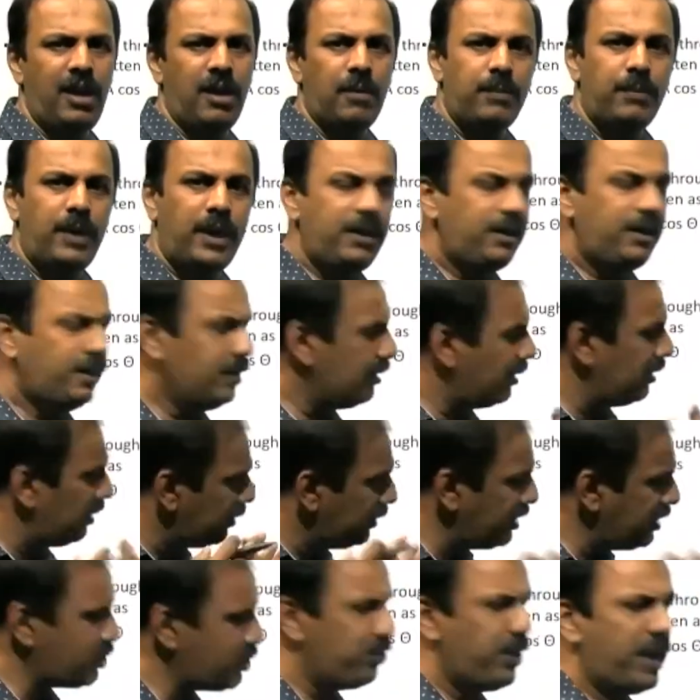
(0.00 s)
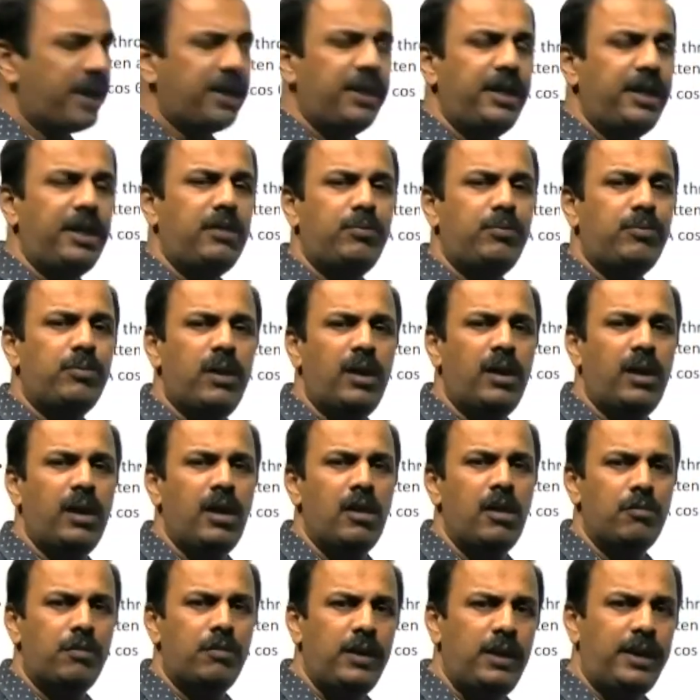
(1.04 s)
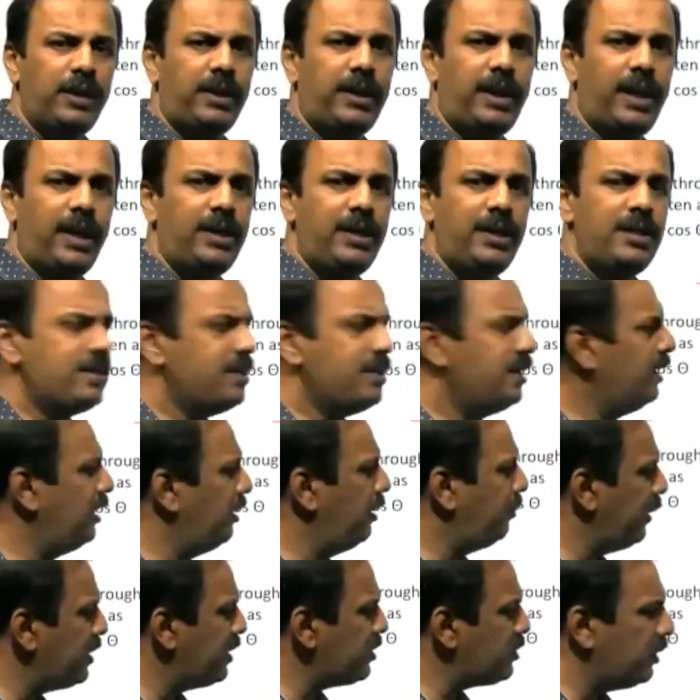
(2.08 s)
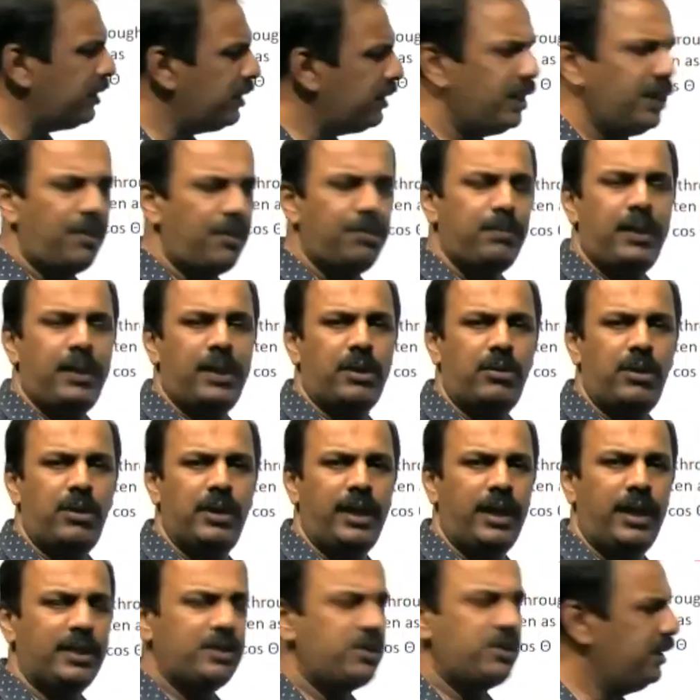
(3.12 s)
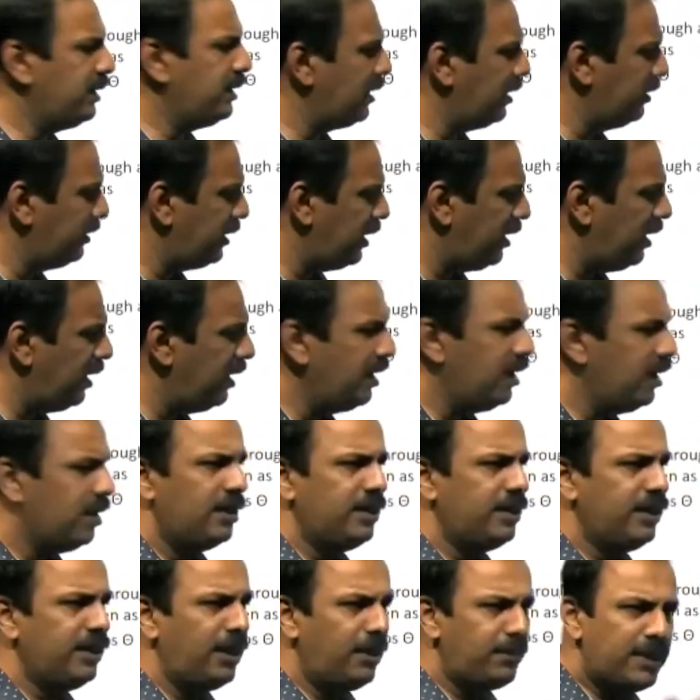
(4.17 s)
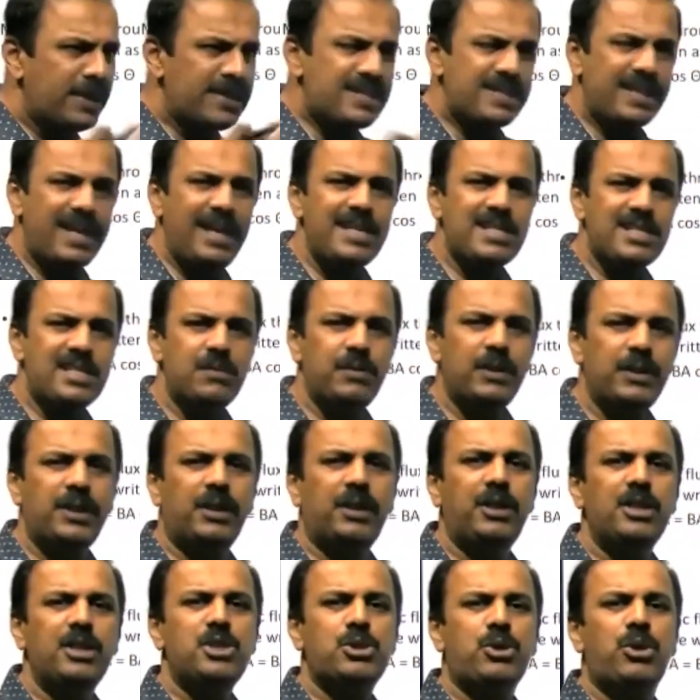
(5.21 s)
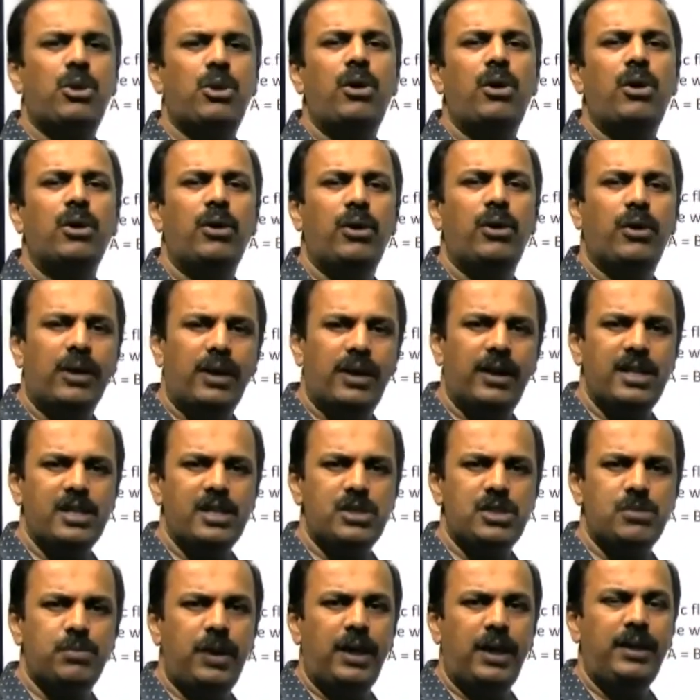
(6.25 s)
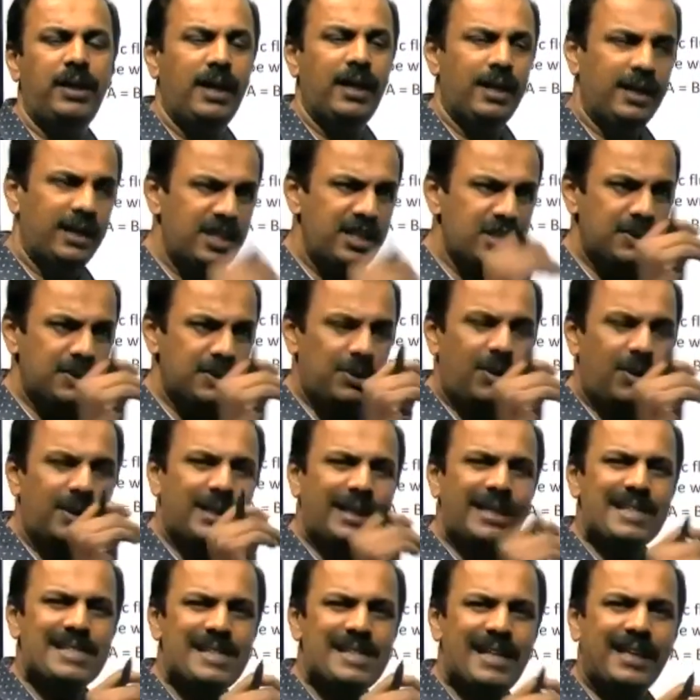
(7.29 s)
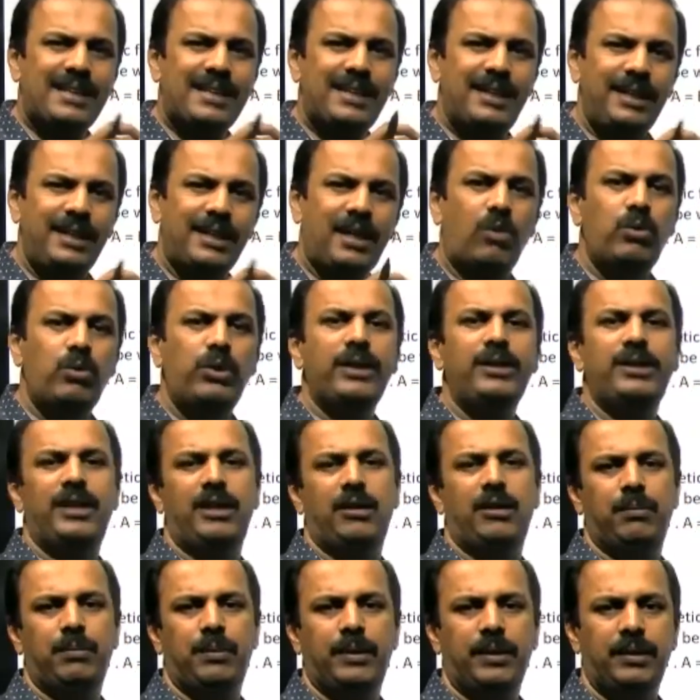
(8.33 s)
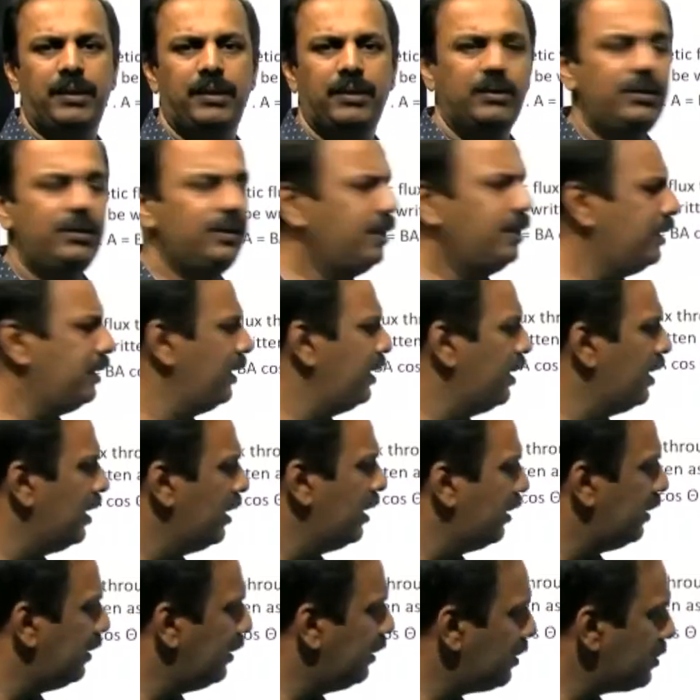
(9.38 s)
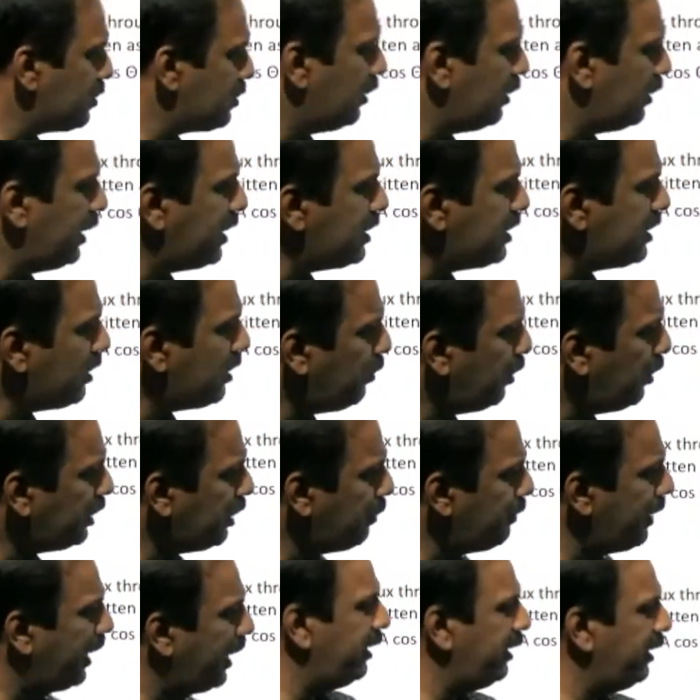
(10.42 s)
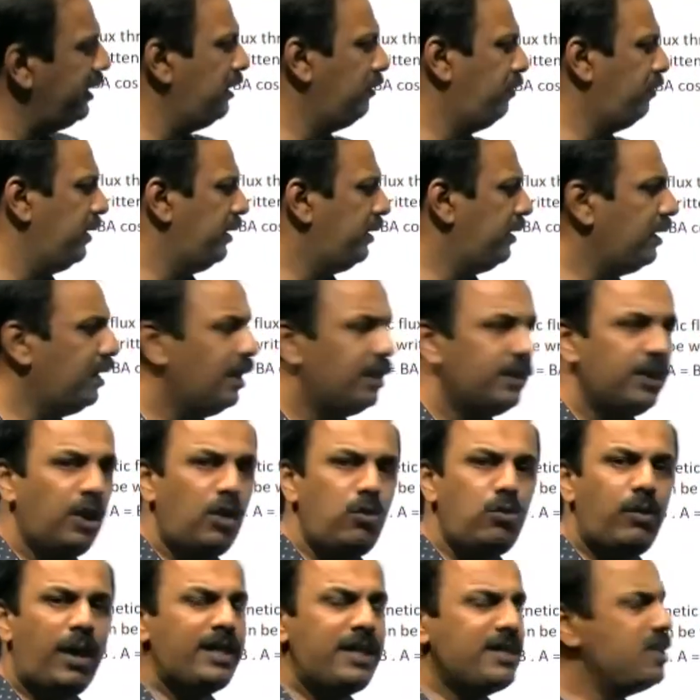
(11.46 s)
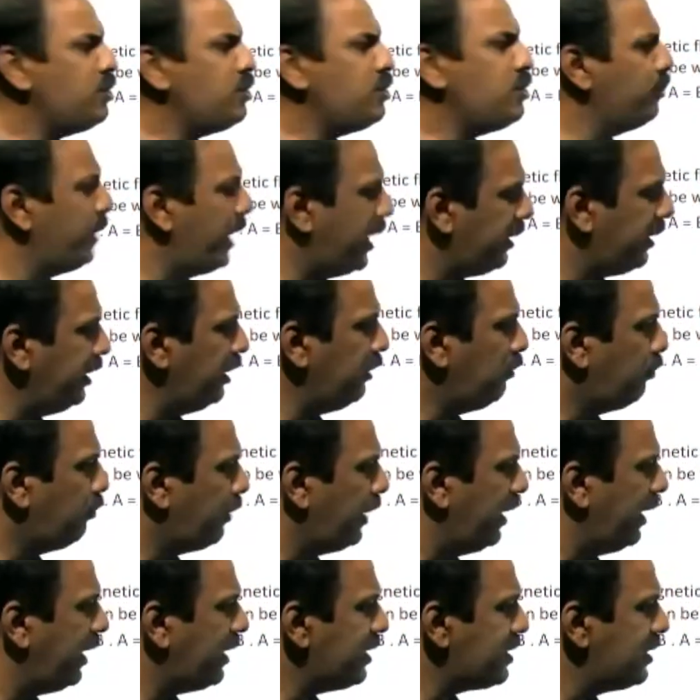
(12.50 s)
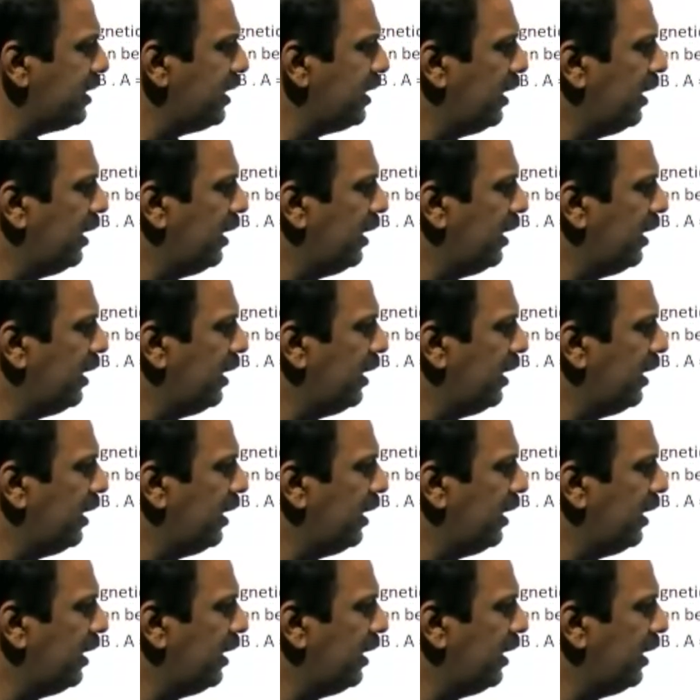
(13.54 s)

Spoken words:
But this magnetic field lines, it depends on the number only. Actually, the number says whether it is strong or less, but it is not exactly counting the number. Okay, so that's about the magnetic field. Now, what is this magnetic flux?